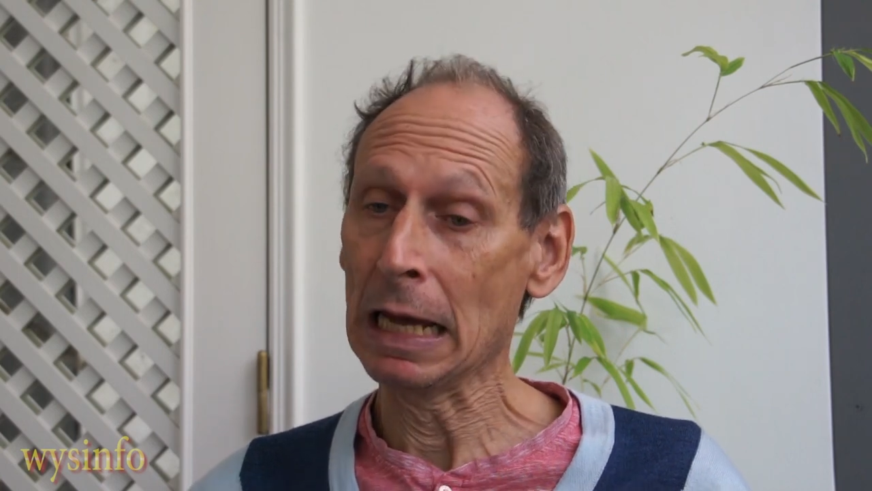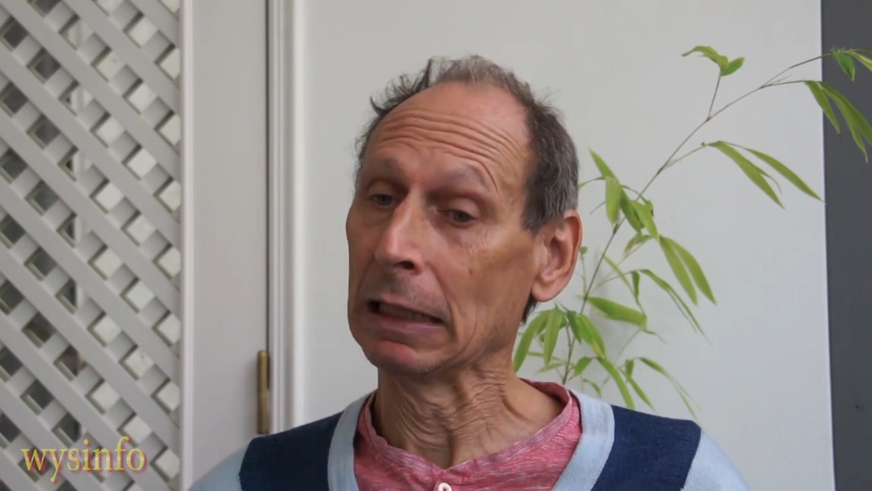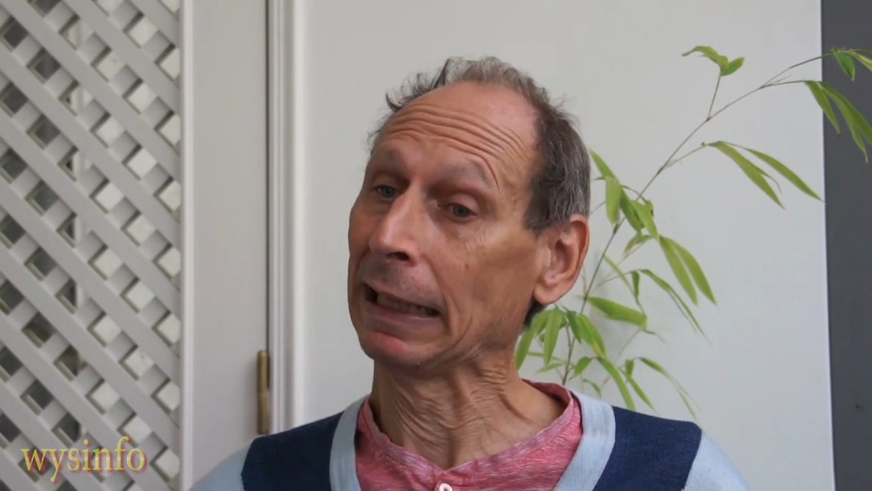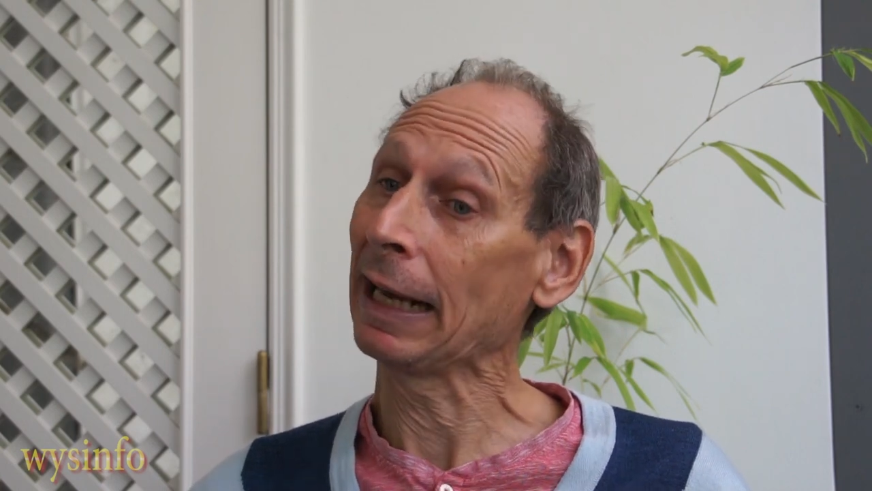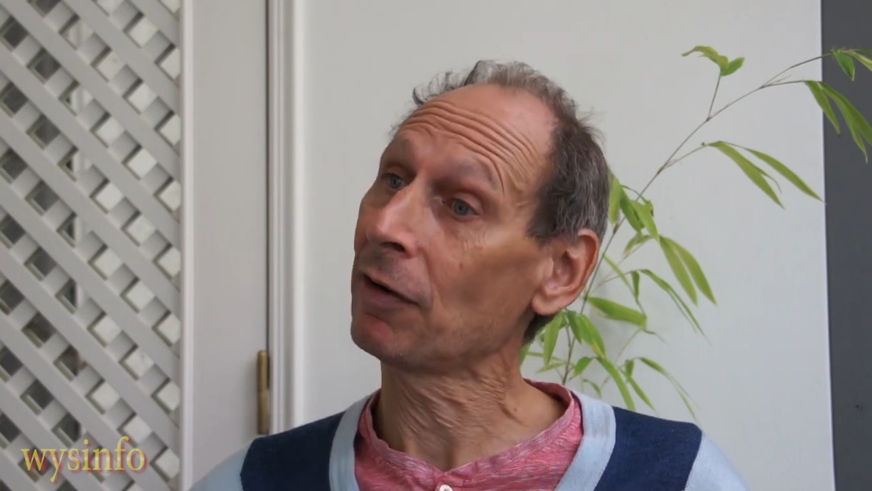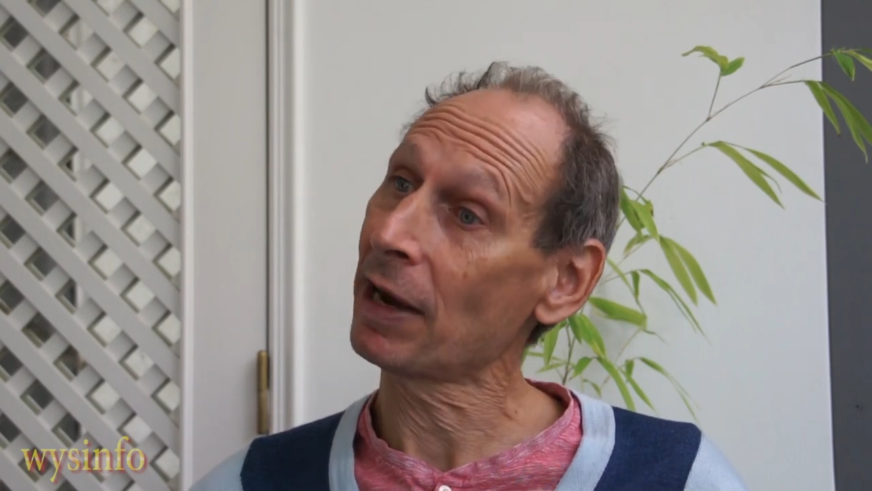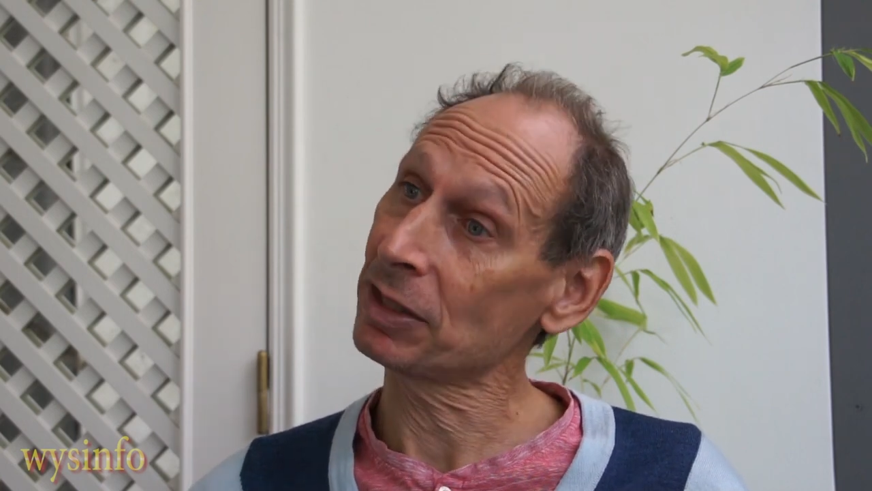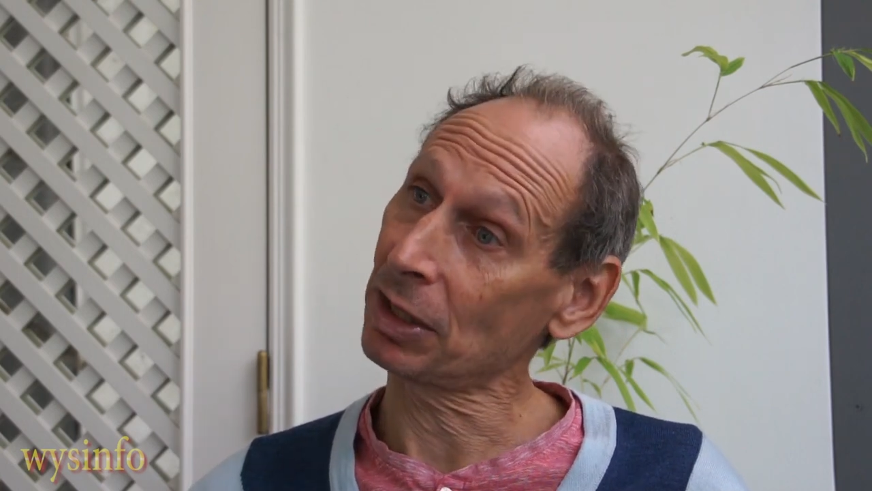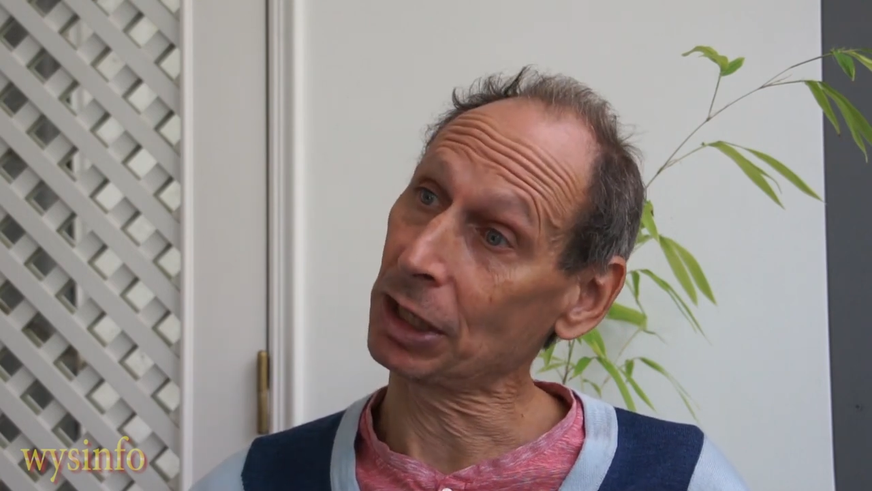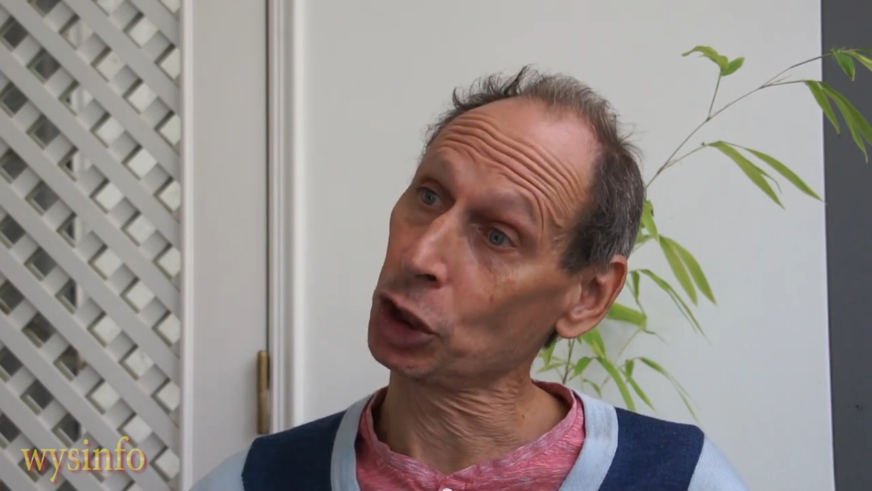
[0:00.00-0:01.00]
Later, I
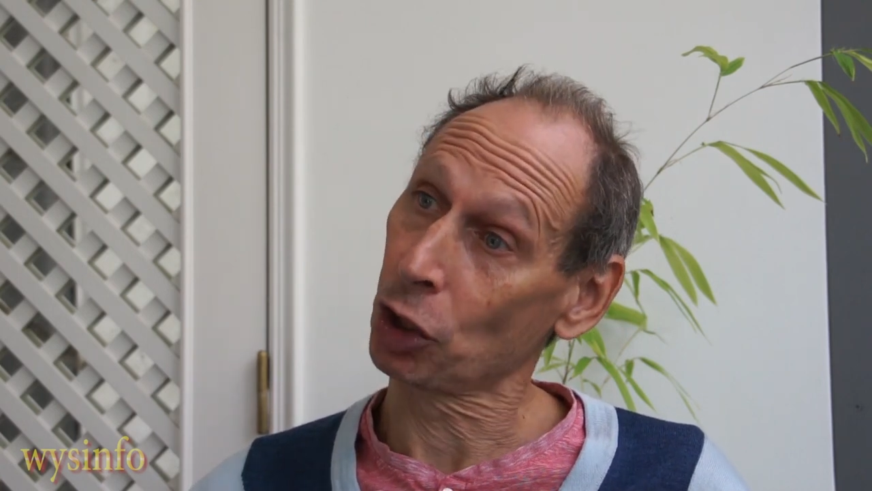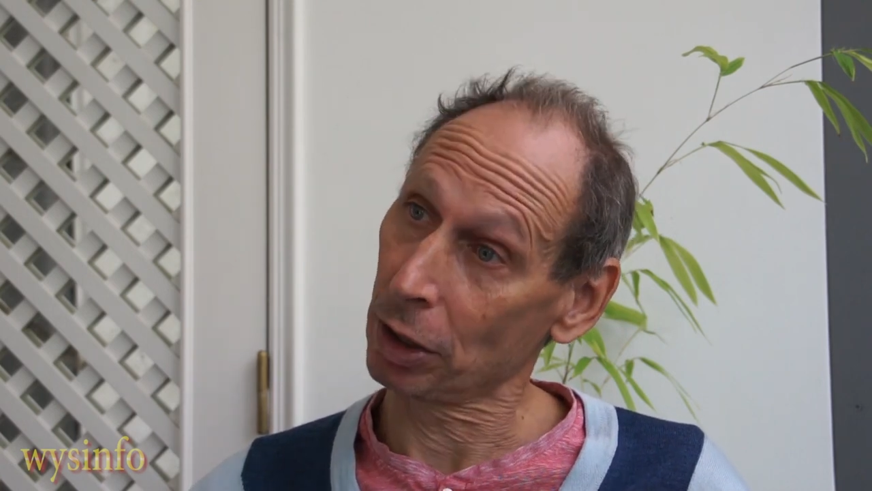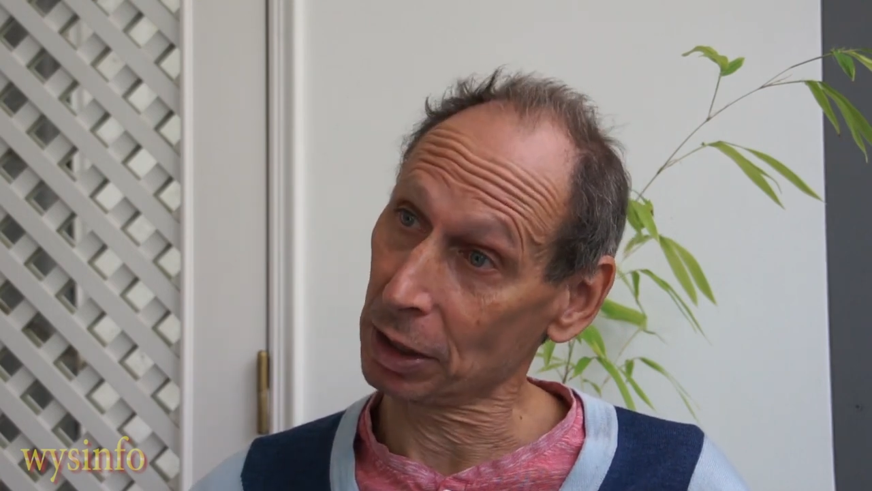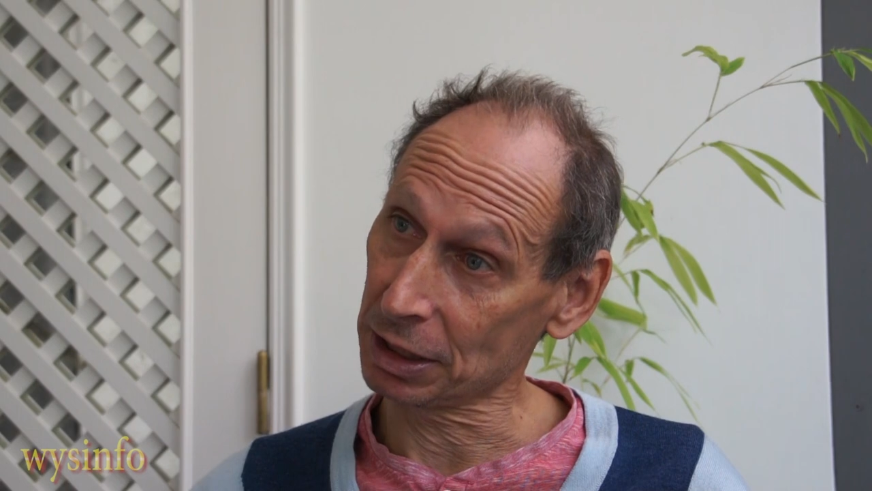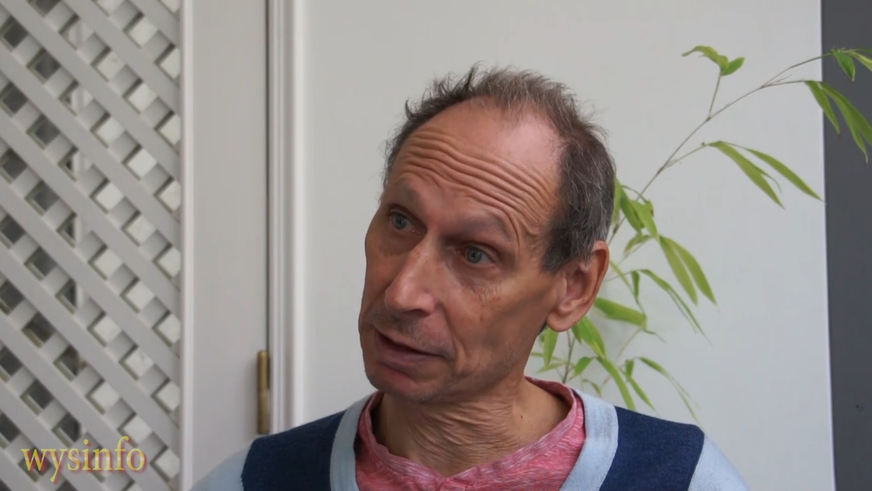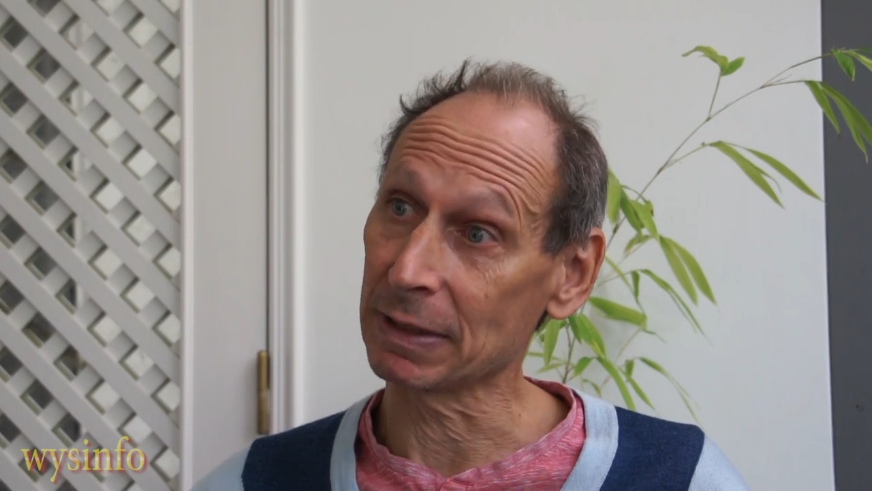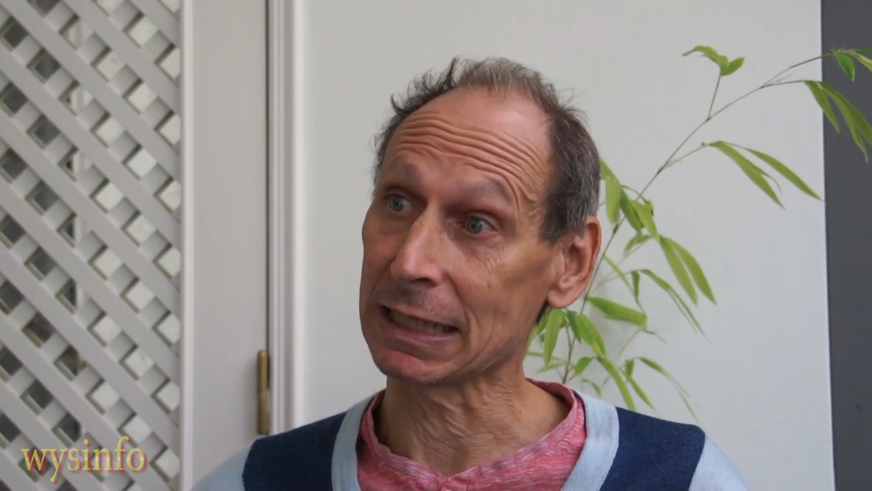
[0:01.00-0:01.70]
studied journalism